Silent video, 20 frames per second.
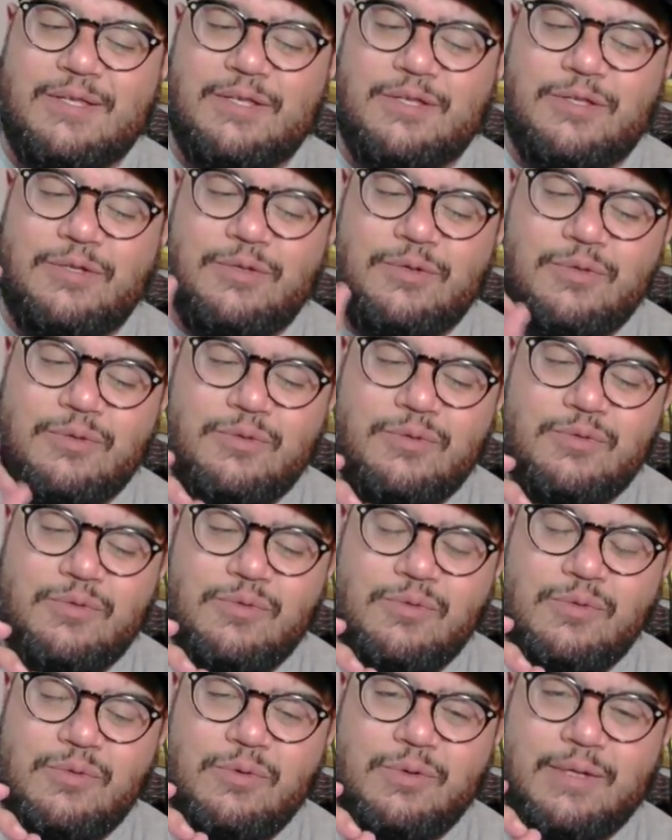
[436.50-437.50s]

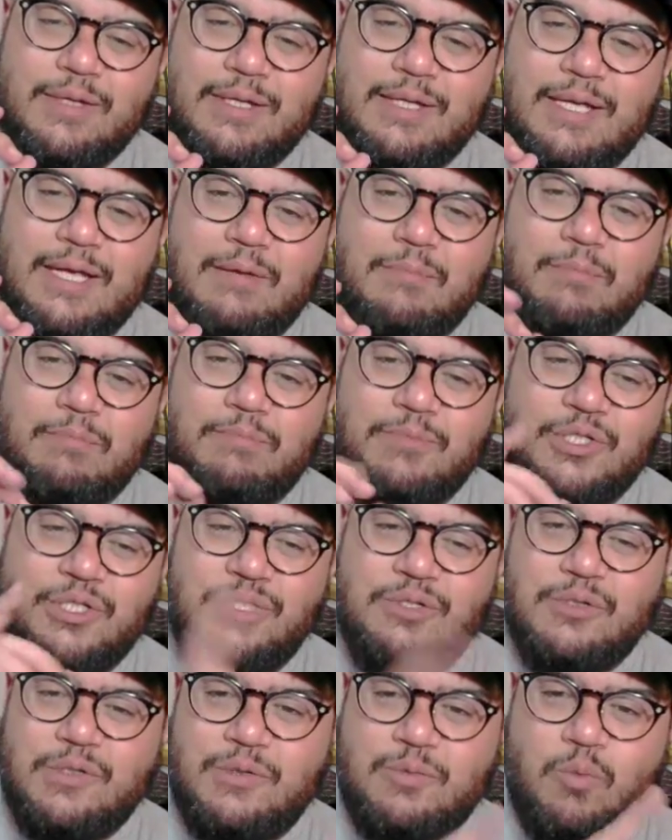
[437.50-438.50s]
you can
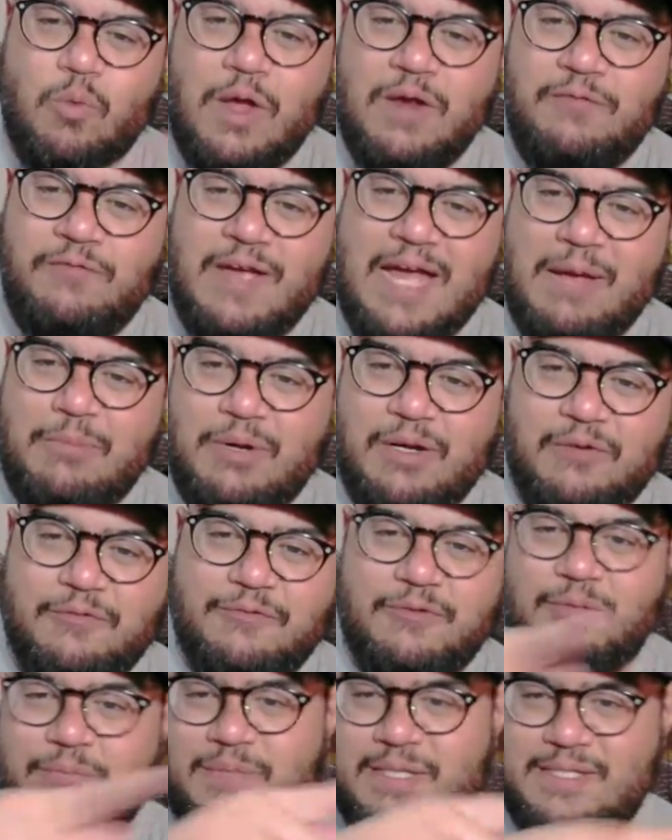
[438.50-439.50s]
choose one fabric
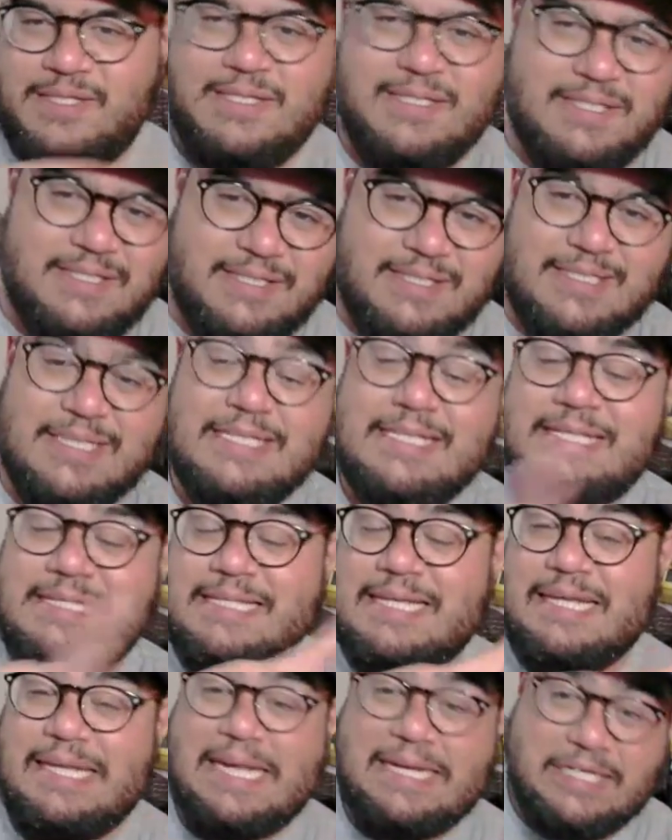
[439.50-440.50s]
from this
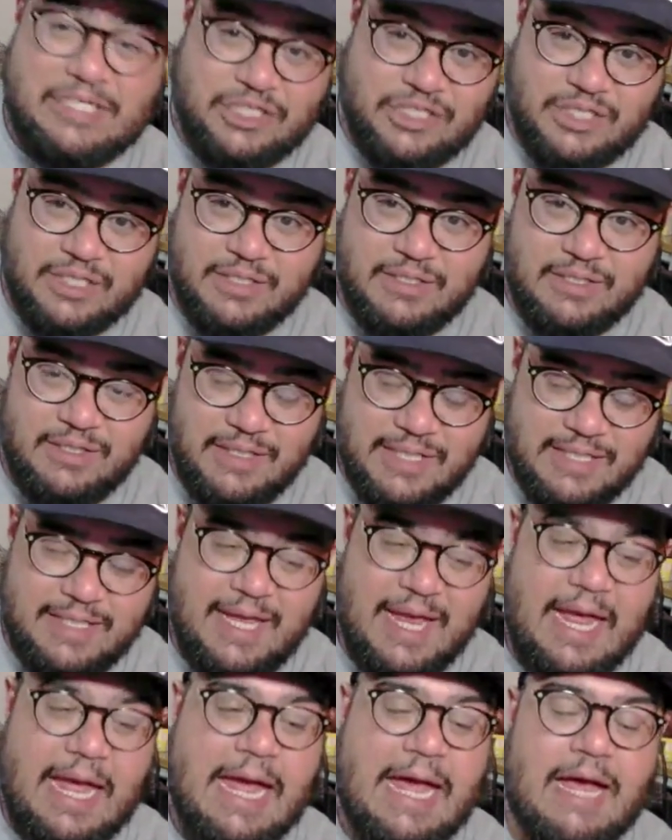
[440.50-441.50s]
selection that
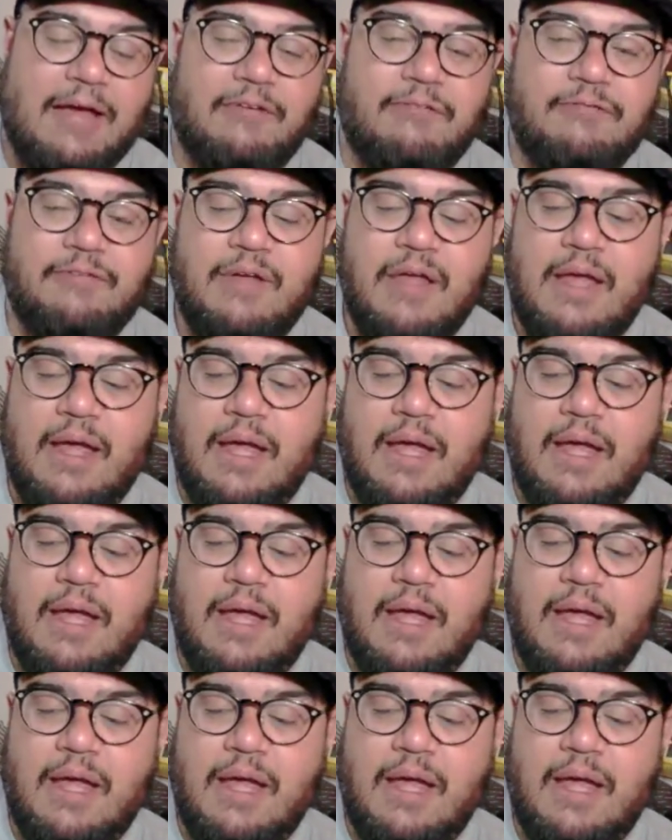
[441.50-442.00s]
they have,